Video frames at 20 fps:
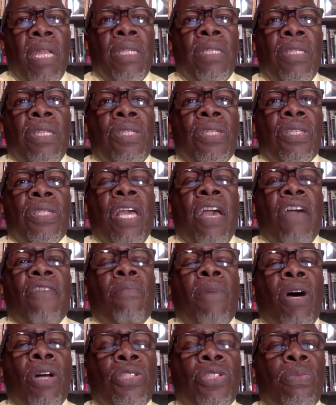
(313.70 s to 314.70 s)
teachers have
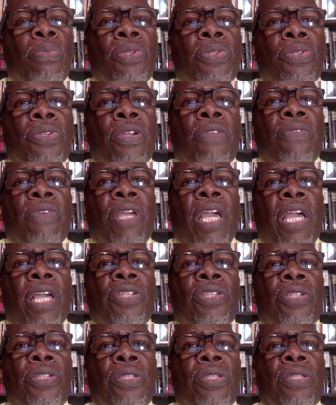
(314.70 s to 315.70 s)
multiple
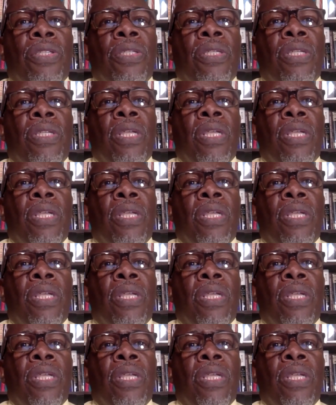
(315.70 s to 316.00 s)
certifications,